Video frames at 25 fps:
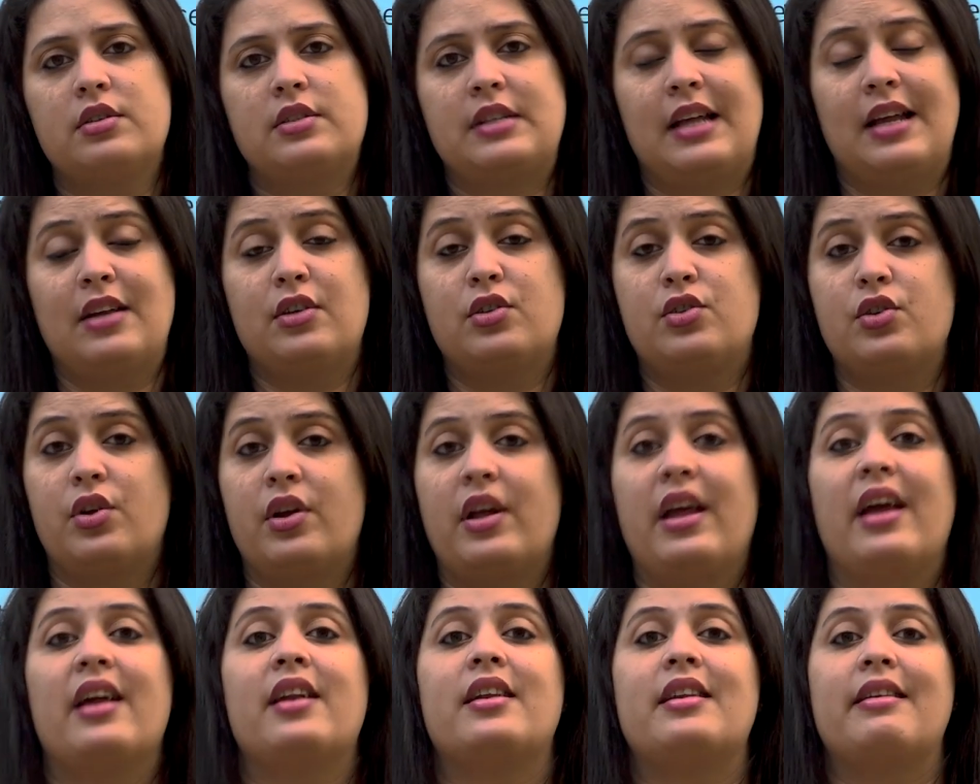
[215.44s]
tend
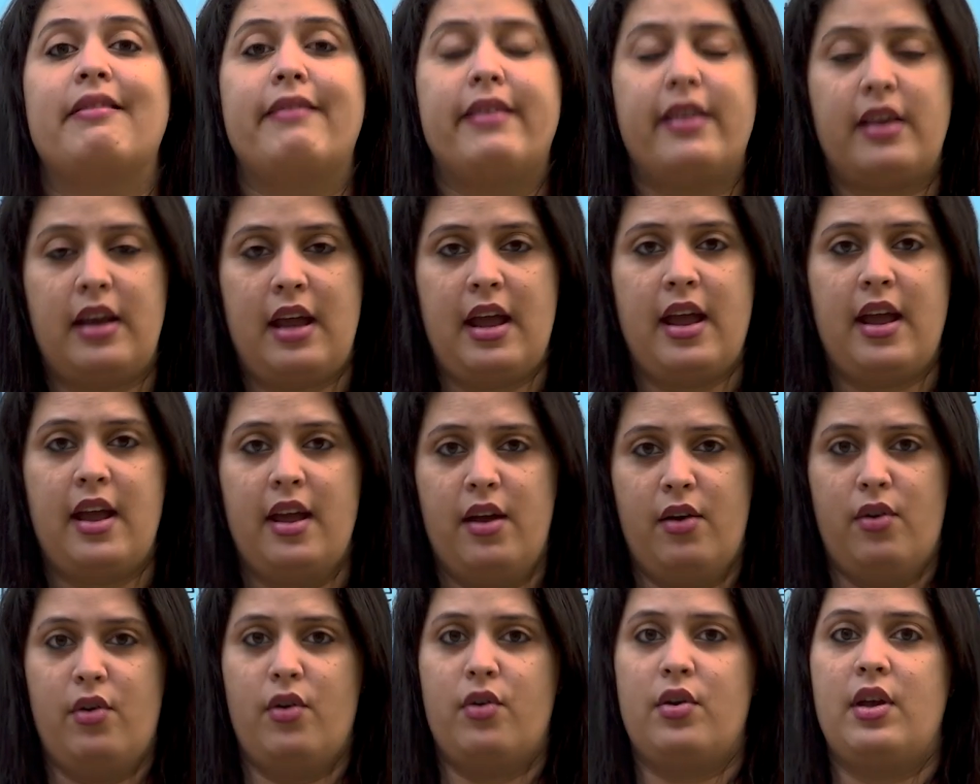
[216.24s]
to get
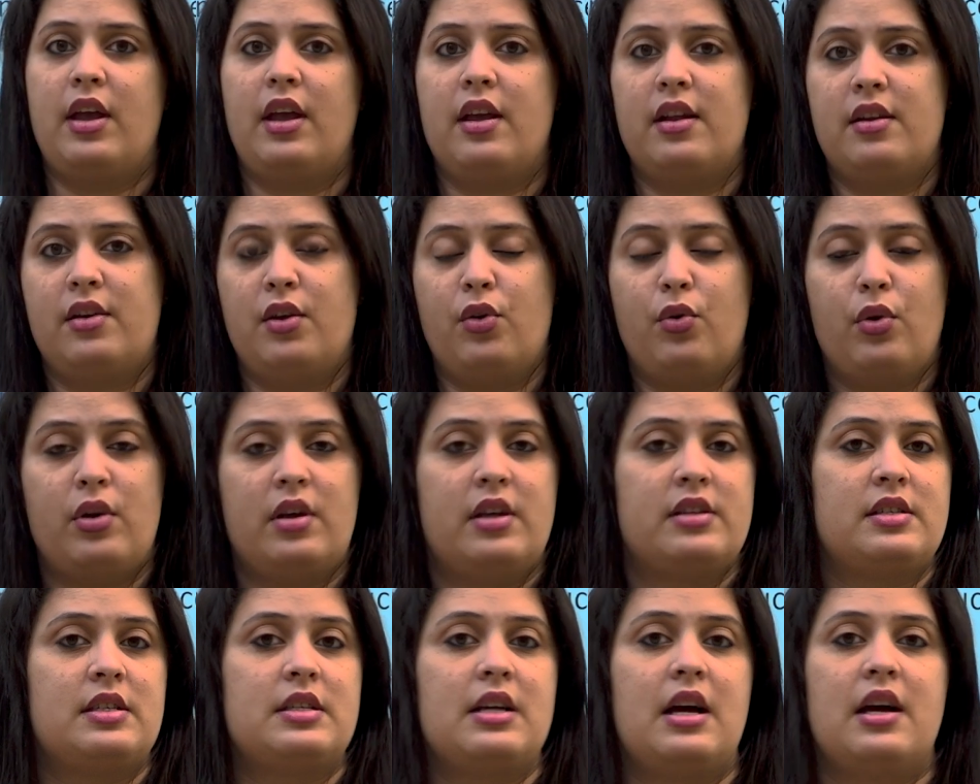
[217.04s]
gray. Okay, you
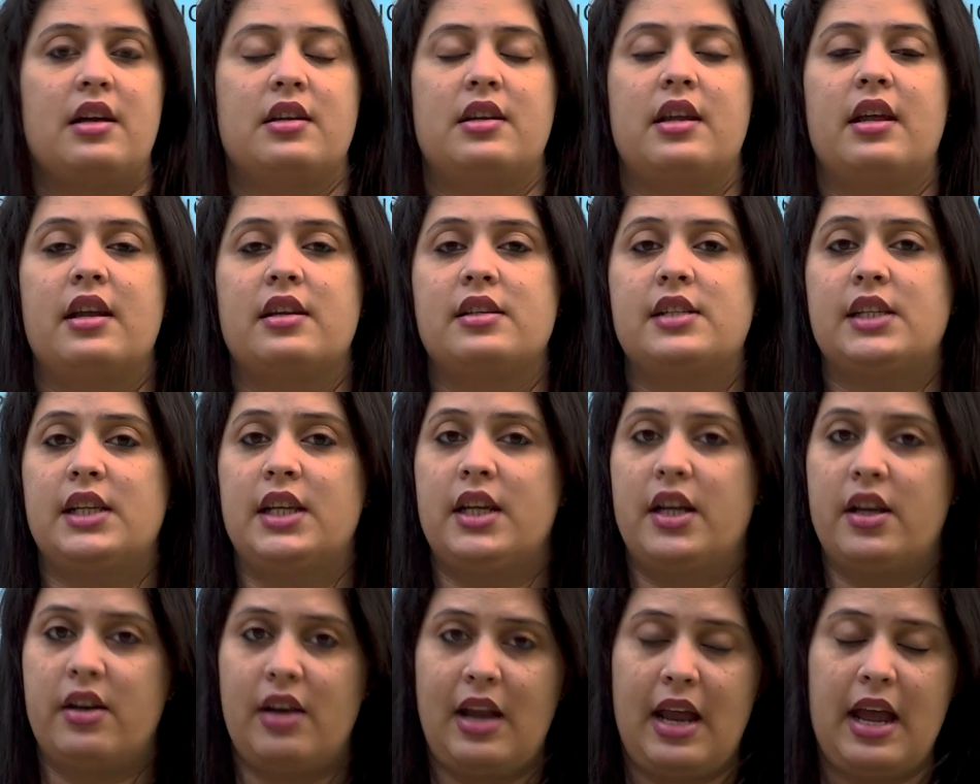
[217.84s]
start
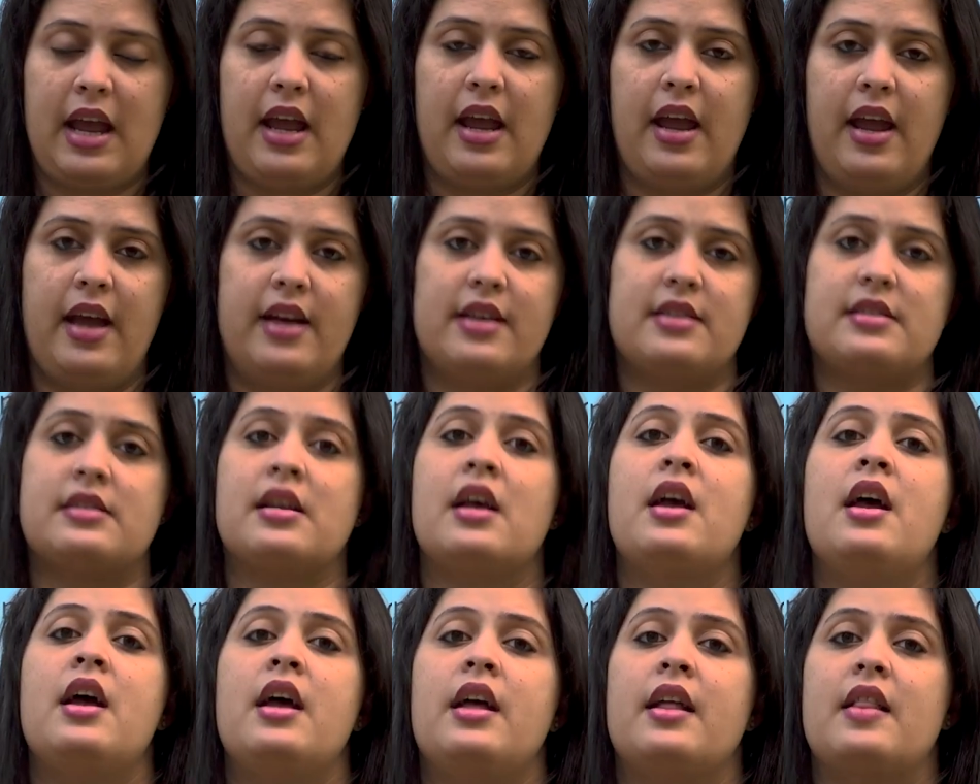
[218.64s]
getting gray hairs,
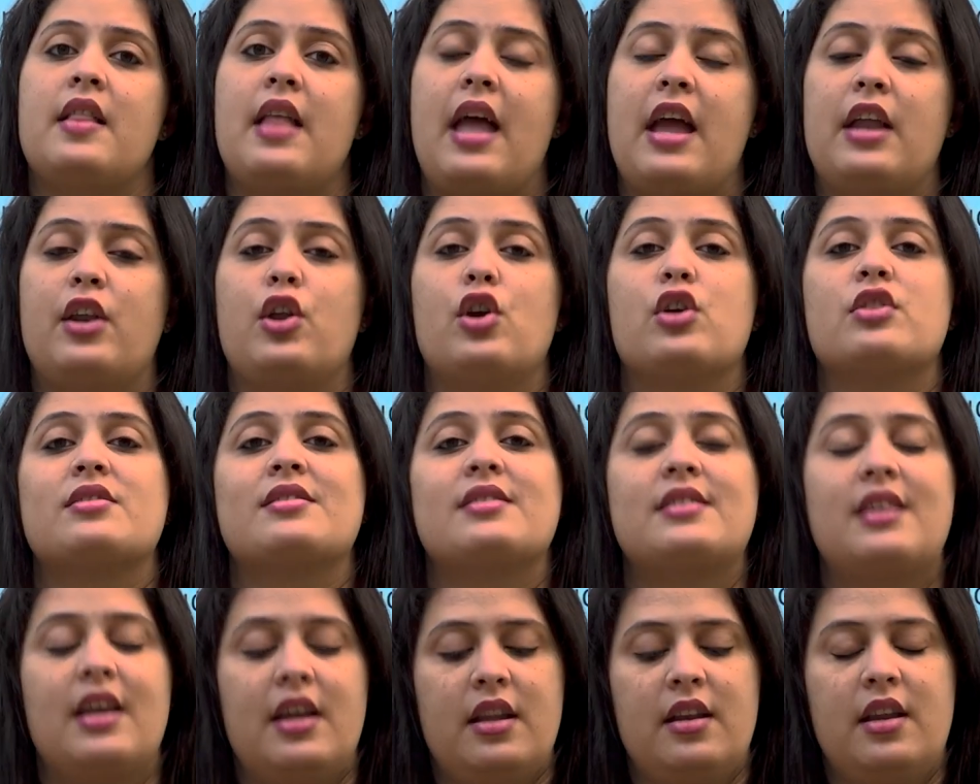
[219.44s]
then your
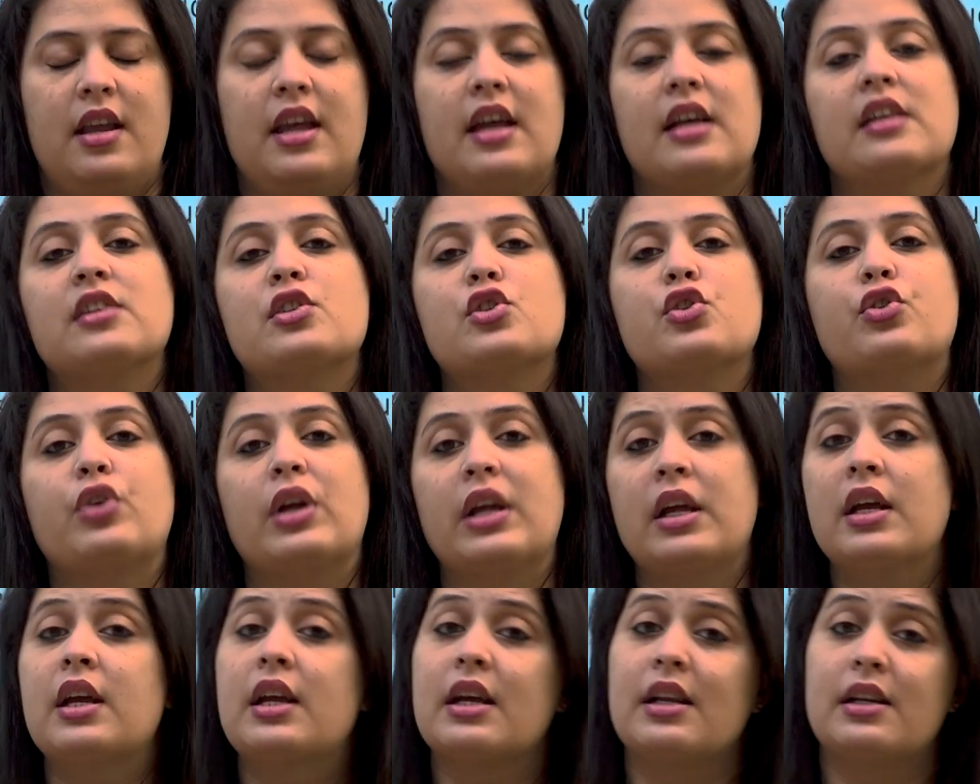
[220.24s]
skin gets
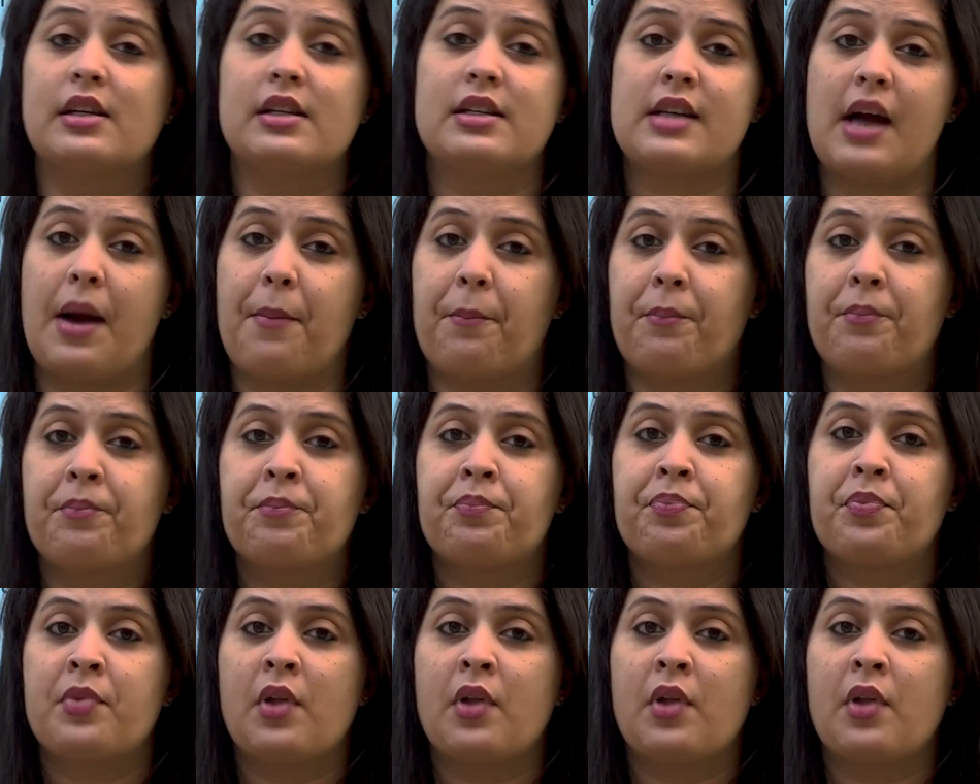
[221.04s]
wrinkled up.